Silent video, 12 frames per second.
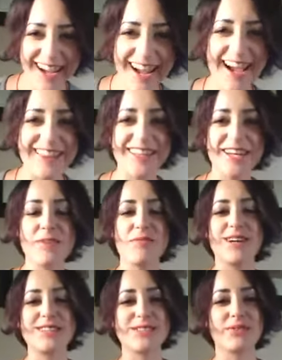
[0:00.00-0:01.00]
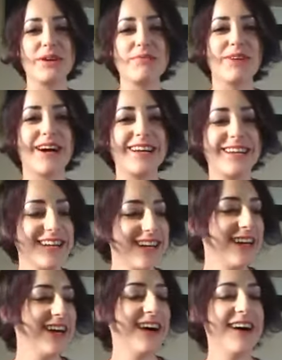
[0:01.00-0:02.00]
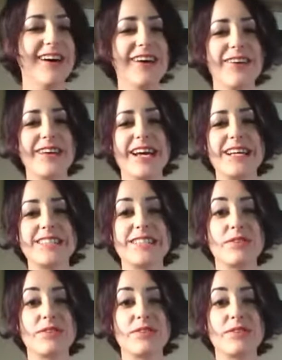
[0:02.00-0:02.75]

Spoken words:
Anthony wants a refund. Oh, yes.